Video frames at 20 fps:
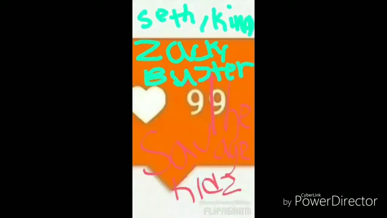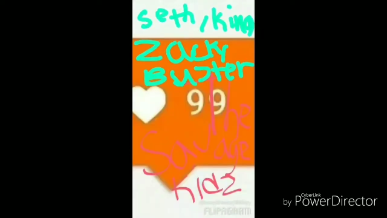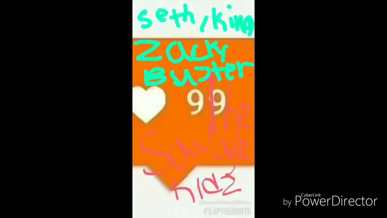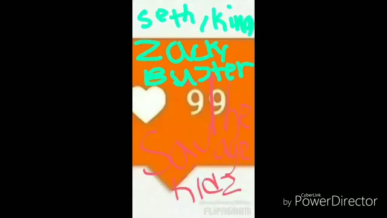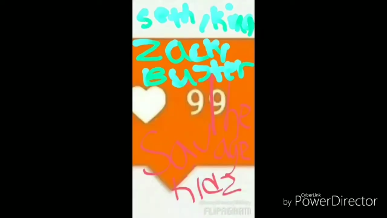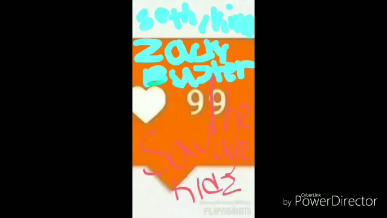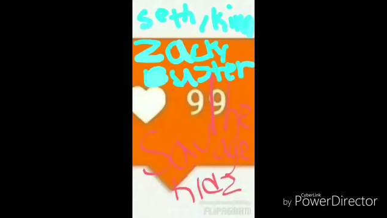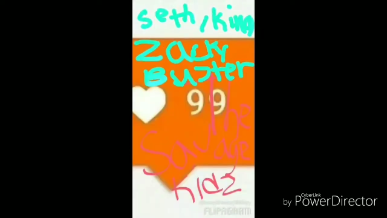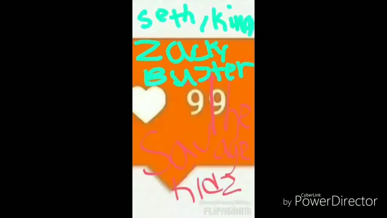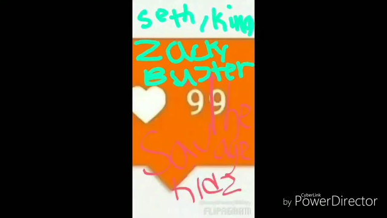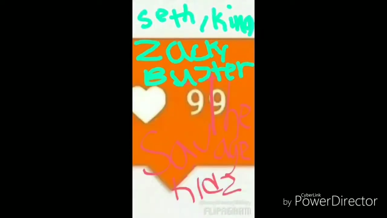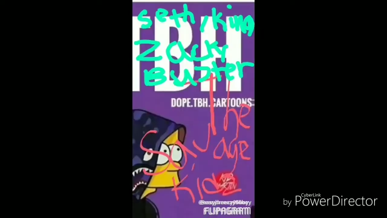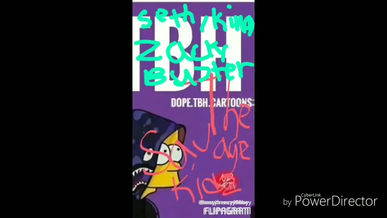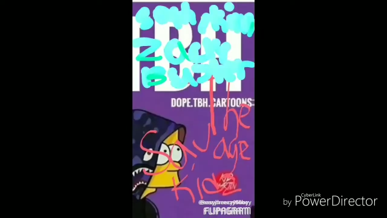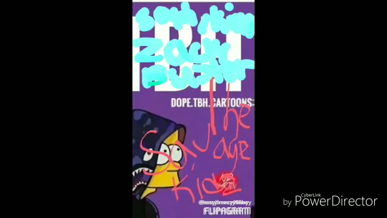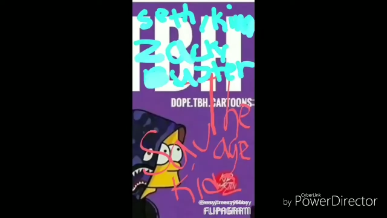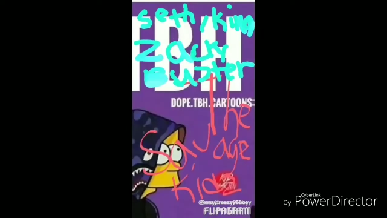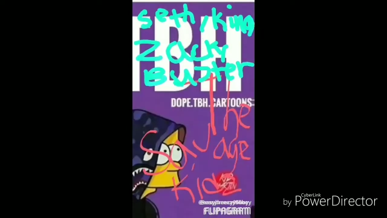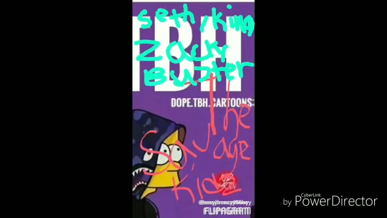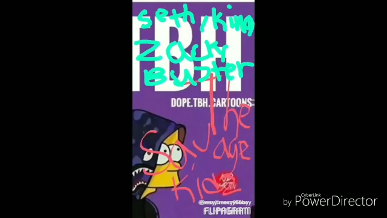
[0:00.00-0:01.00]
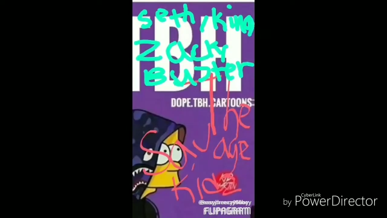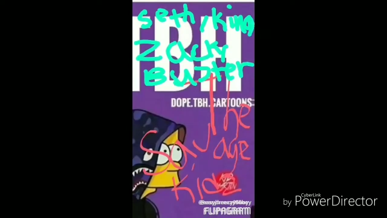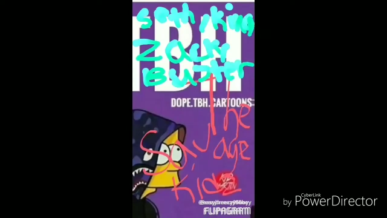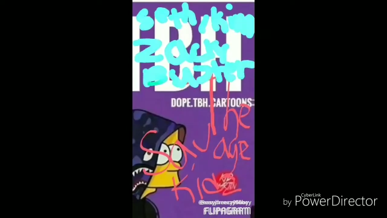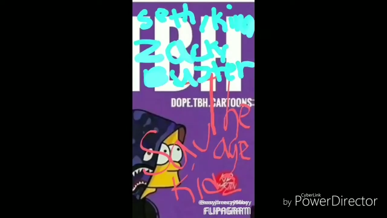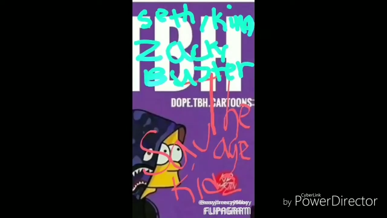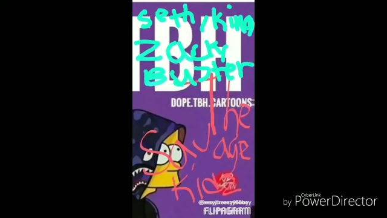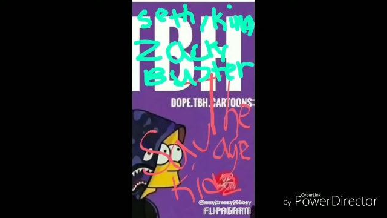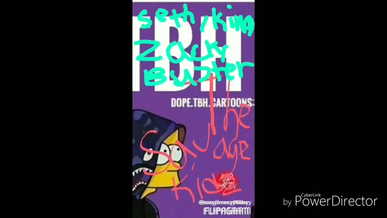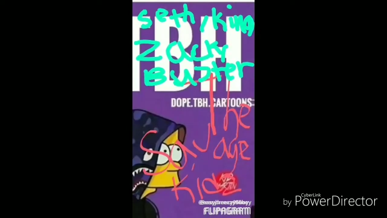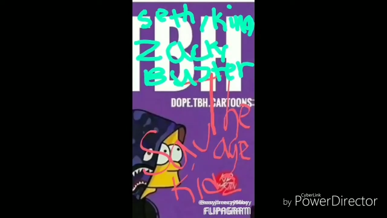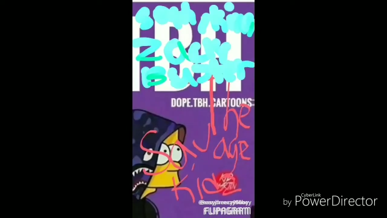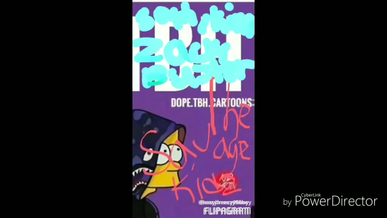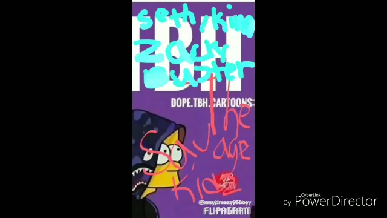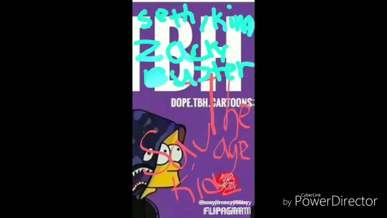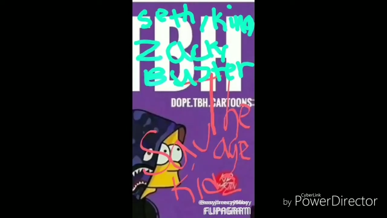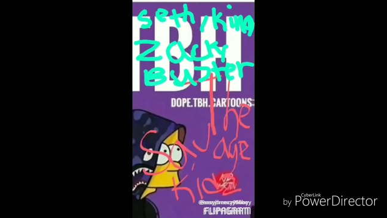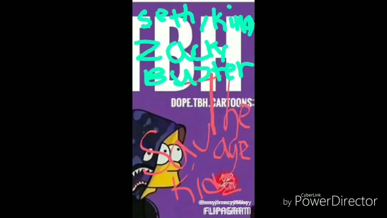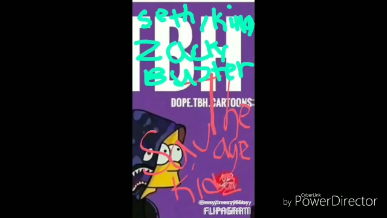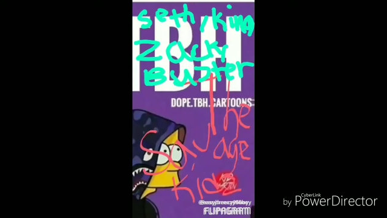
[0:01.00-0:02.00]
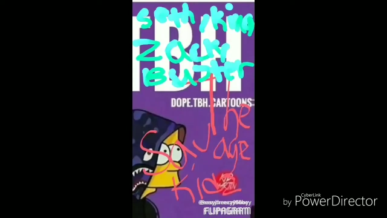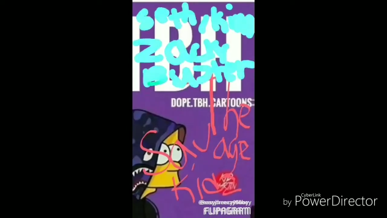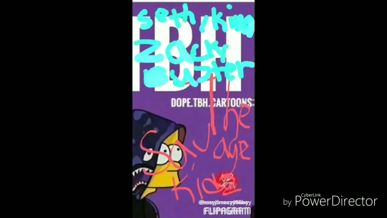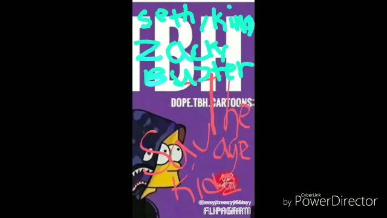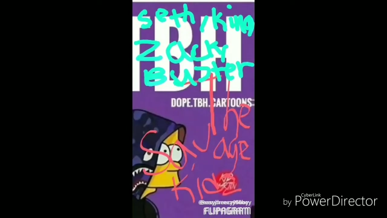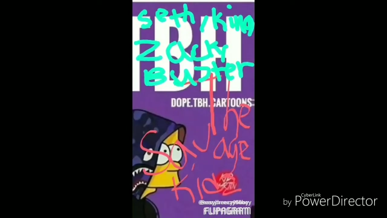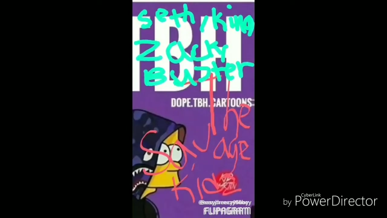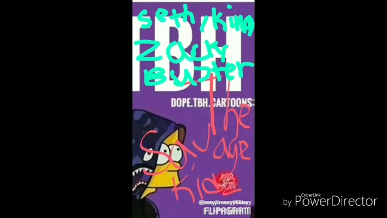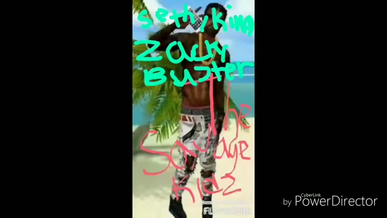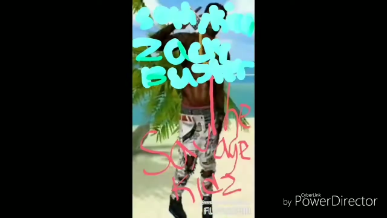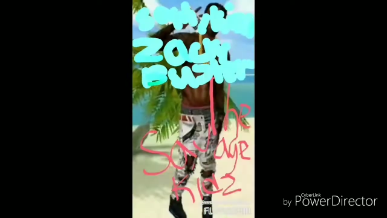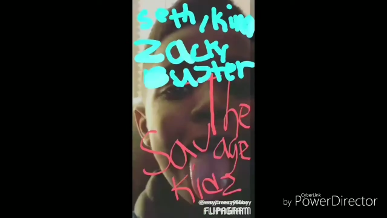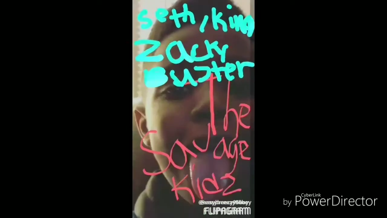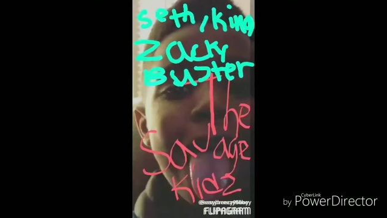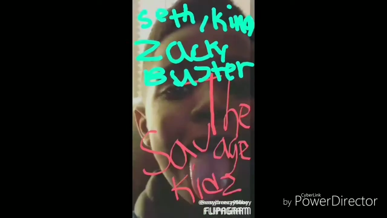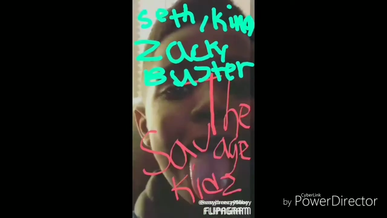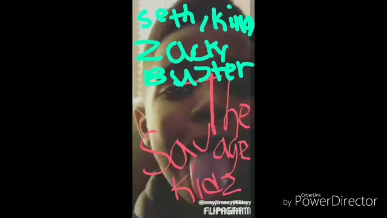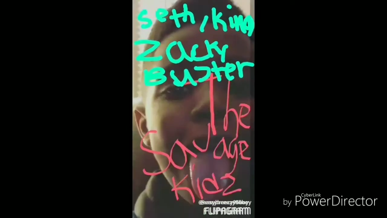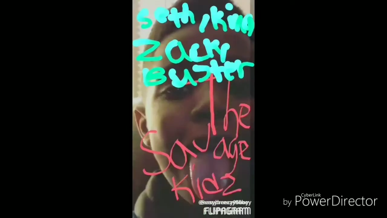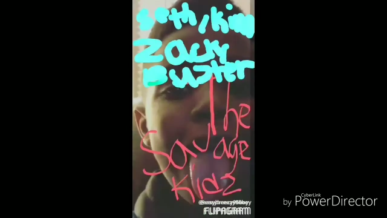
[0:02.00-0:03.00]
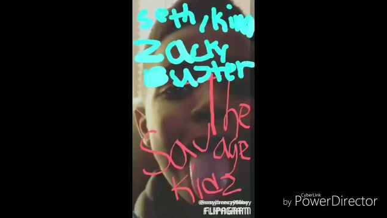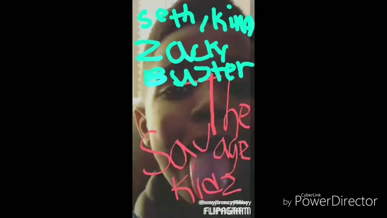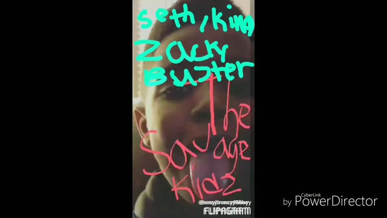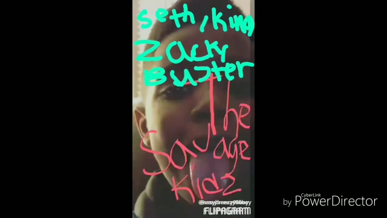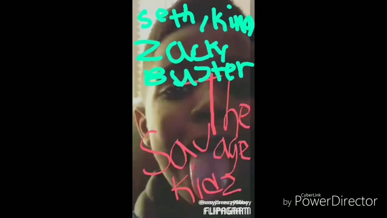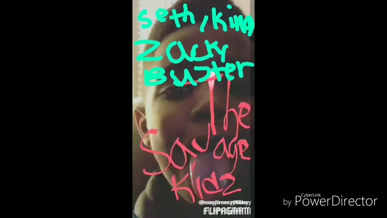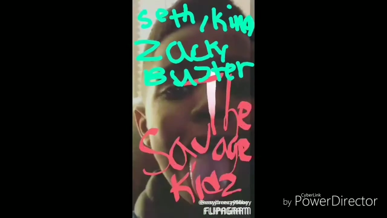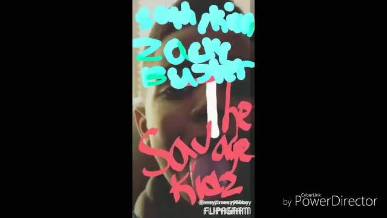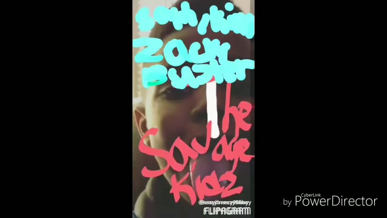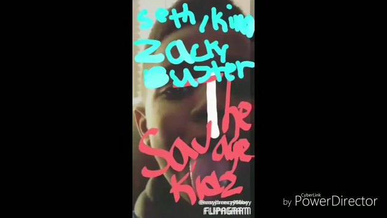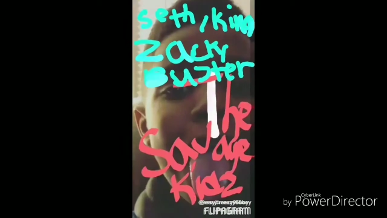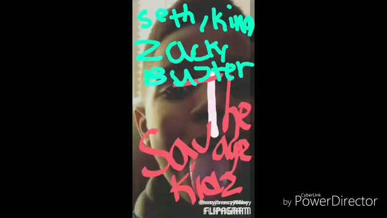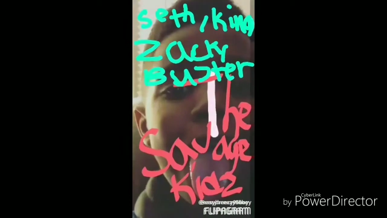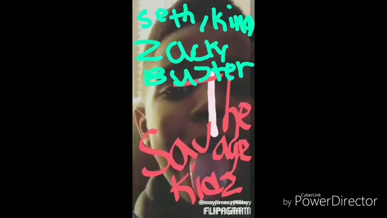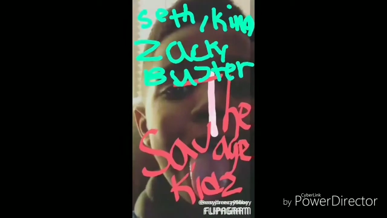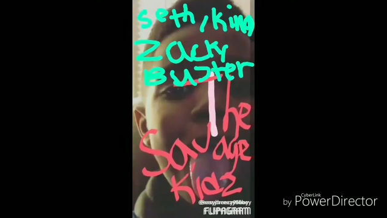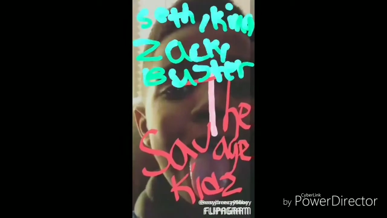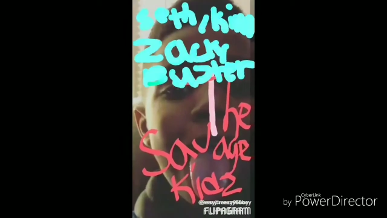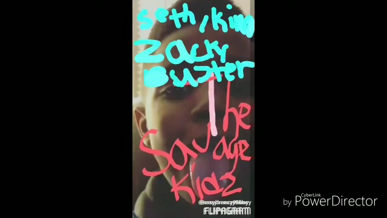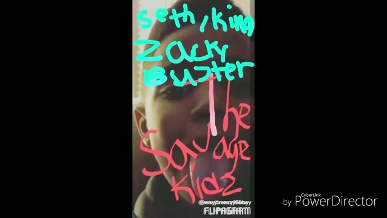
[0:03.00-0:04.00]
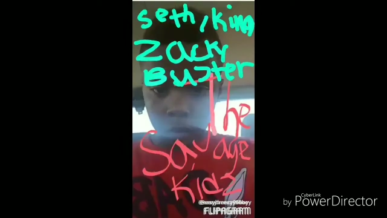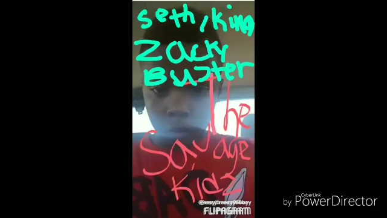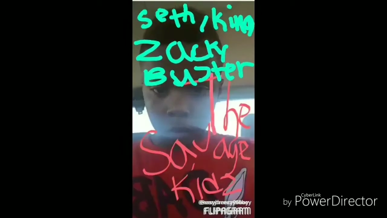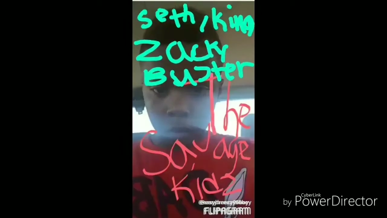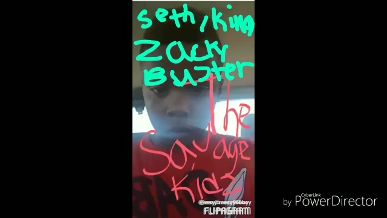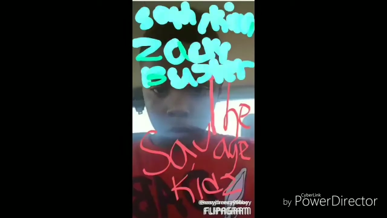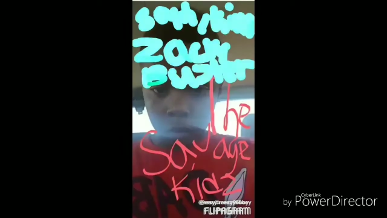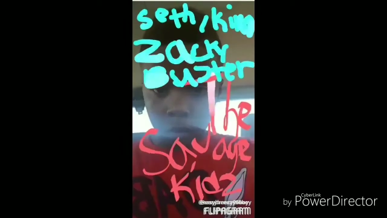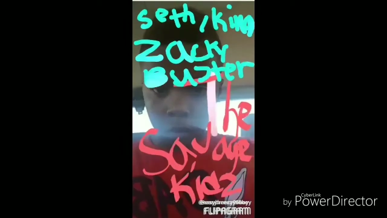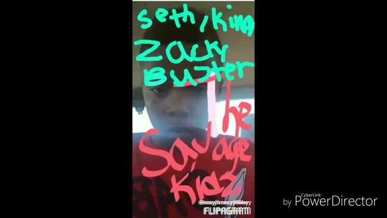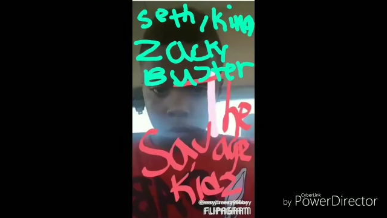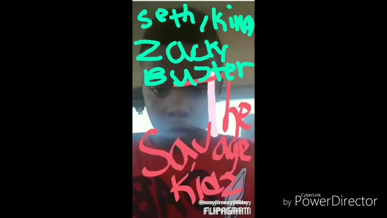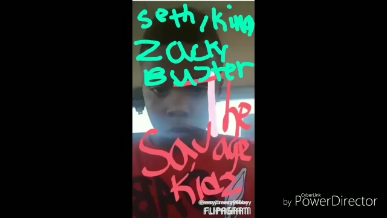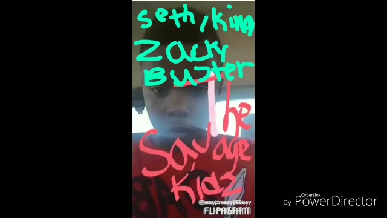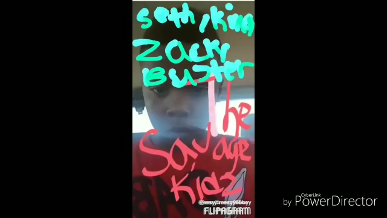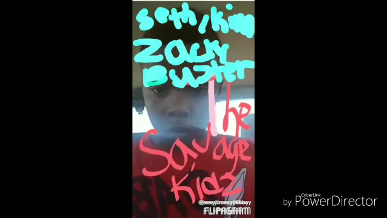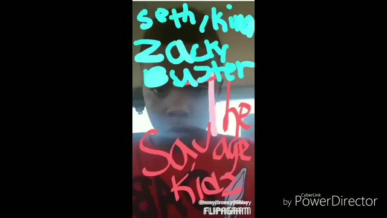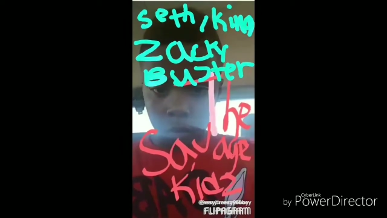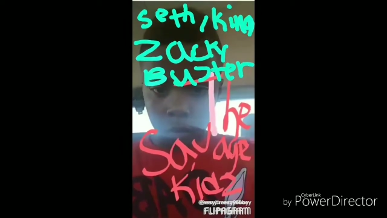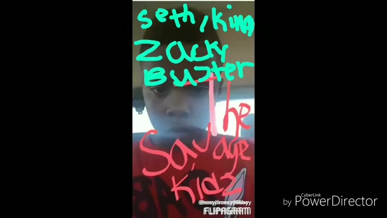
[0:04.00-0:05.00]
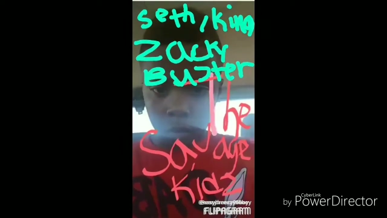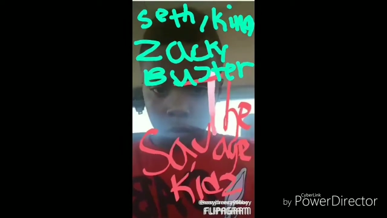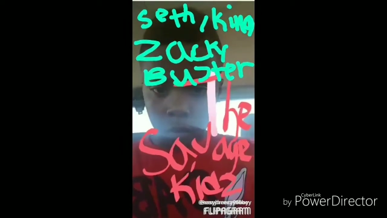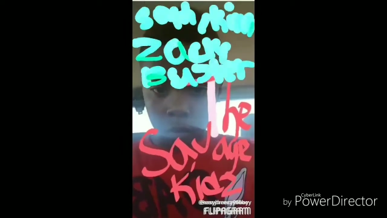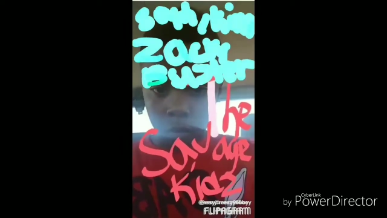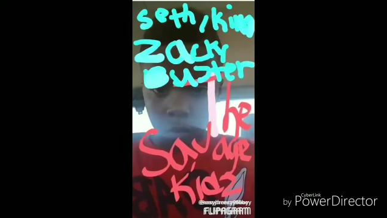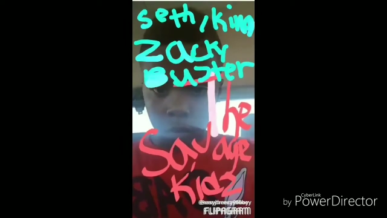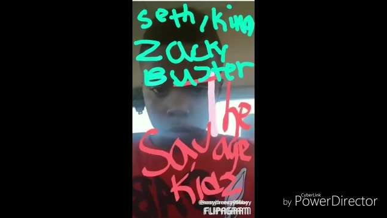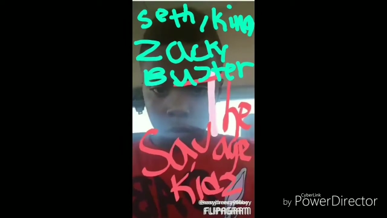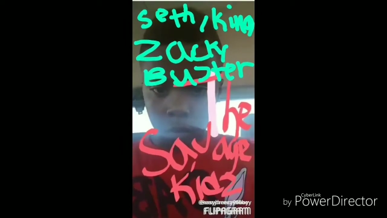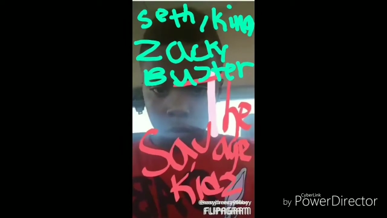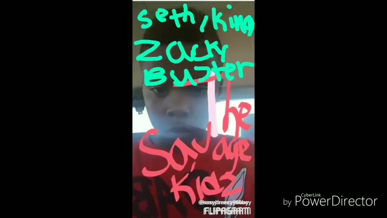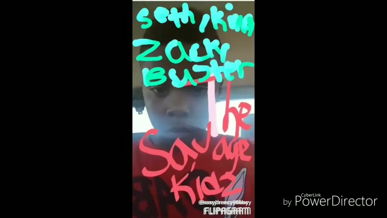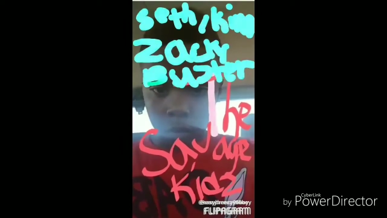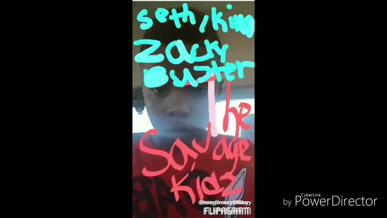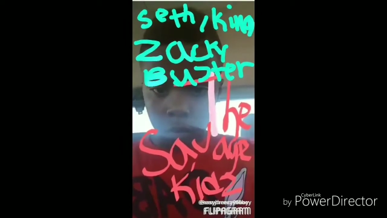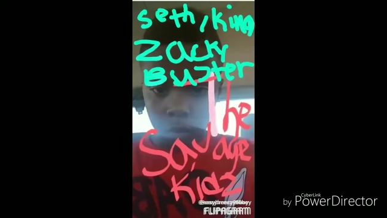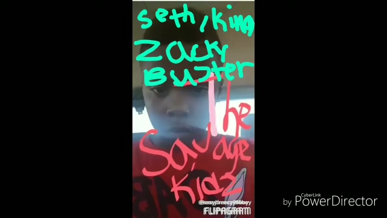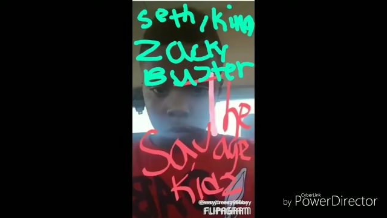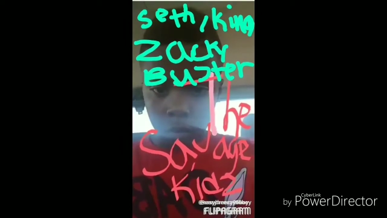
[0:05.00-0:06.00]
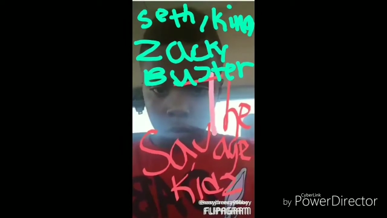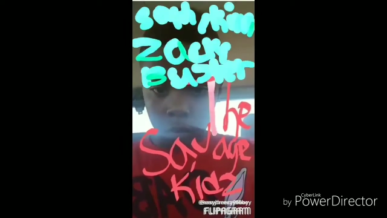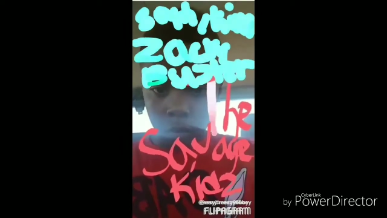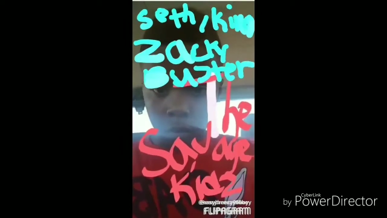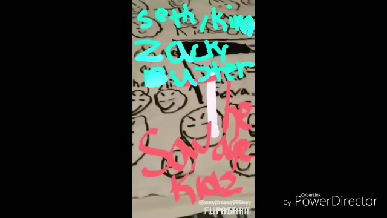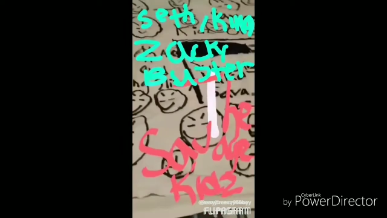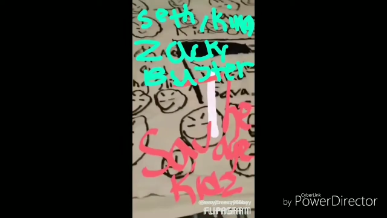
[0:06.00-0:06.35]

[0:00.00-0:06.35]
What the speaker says: [unreadable: no face in view]